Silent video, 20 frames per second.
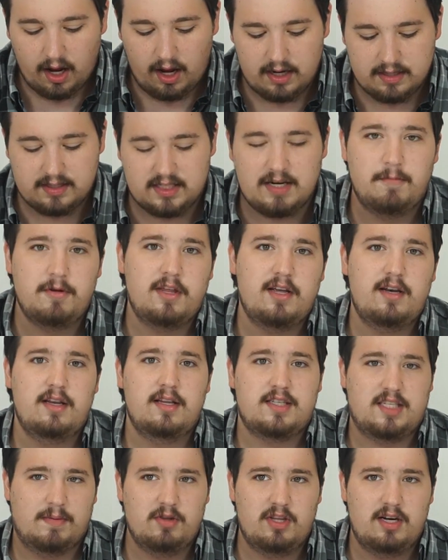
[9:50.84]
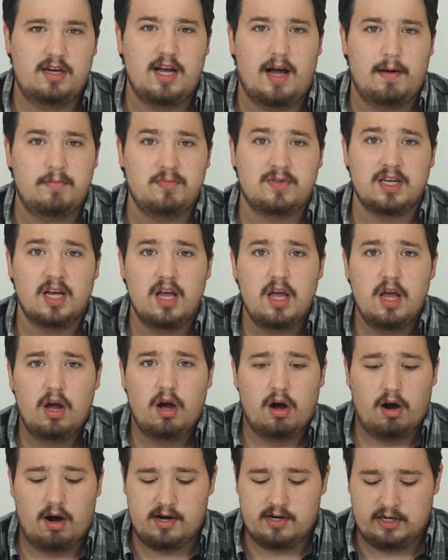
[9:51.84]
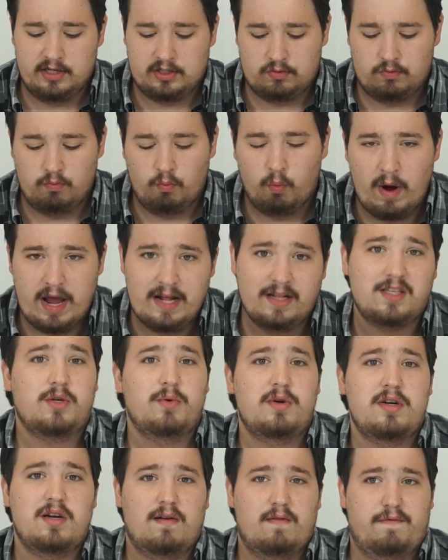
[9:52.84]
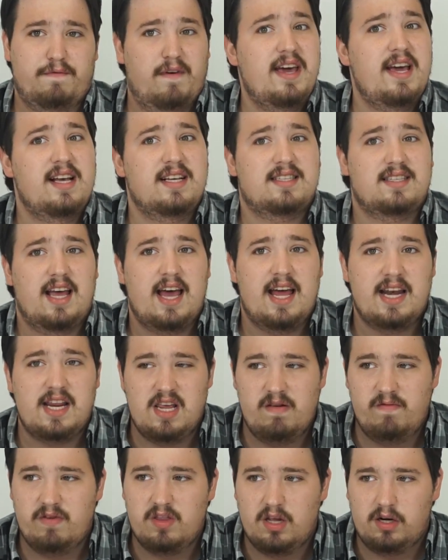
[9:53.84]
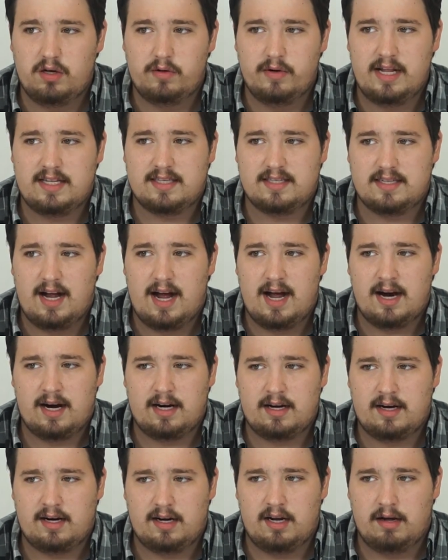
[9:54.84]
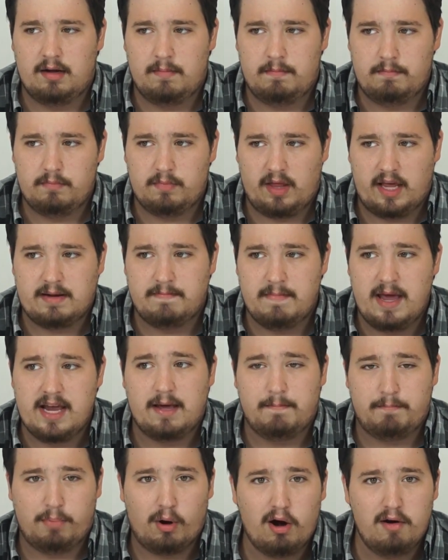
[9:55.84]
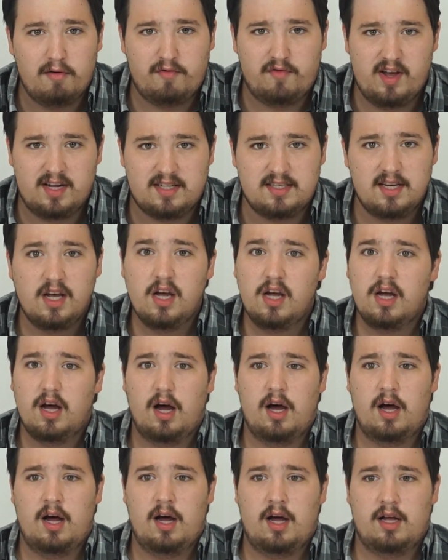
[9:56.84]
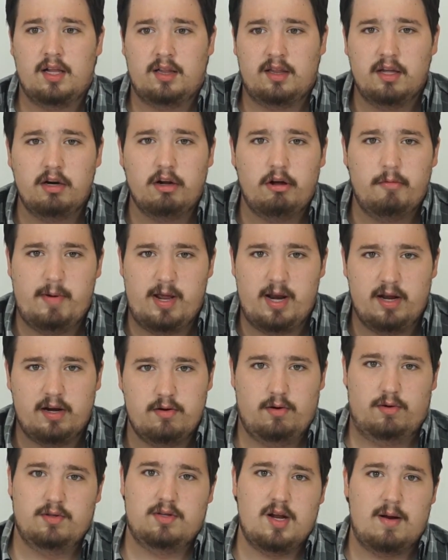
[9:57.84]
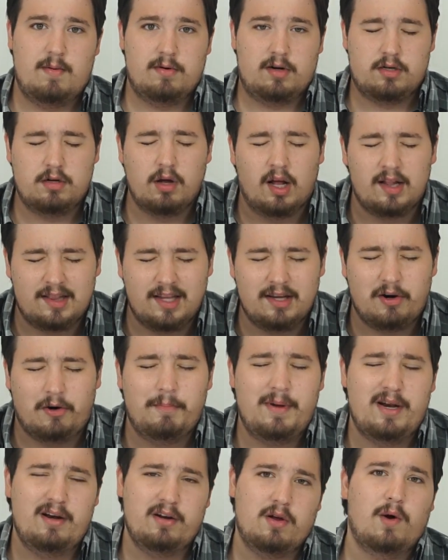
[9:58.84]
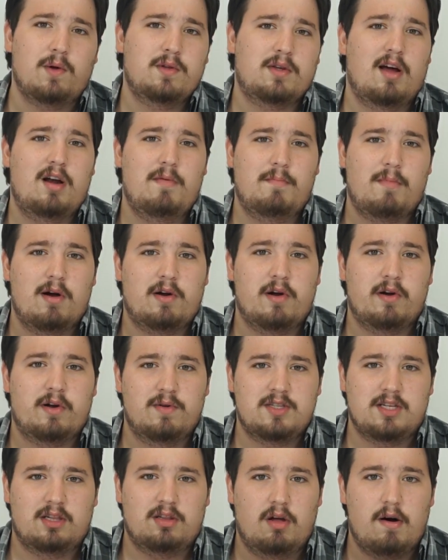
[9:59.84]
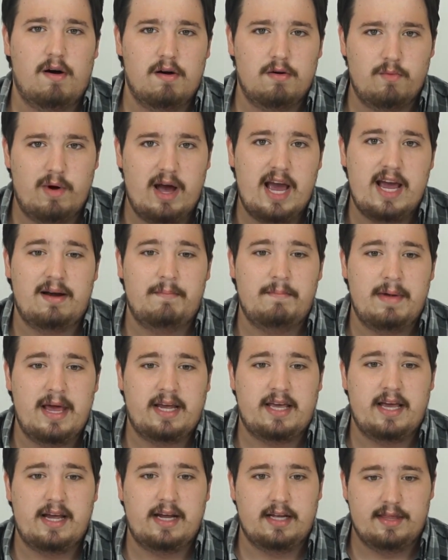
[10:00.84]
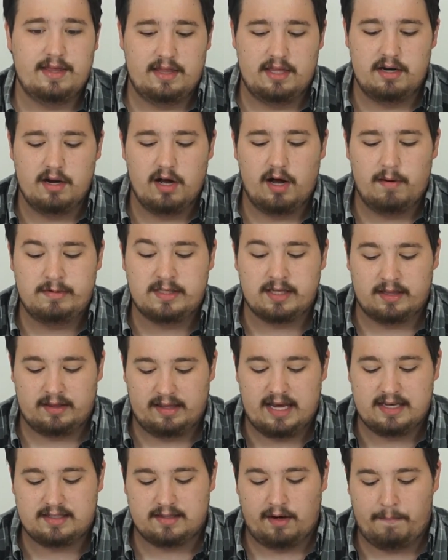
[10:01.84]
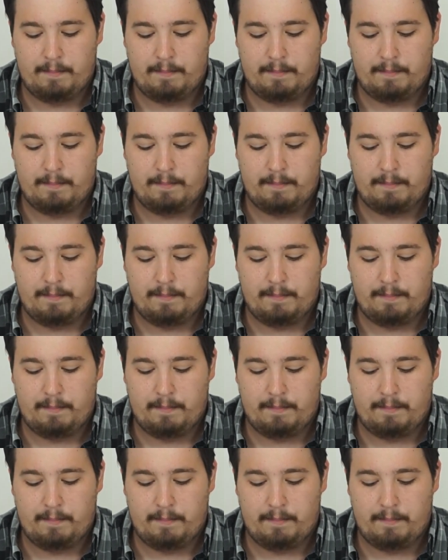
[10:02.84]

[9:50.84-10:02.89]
Some of the nubs are just way too in your face, and even though it's not gonna like make it perfect, a little bit of gold Gundam marker goes a long way to making the nubs less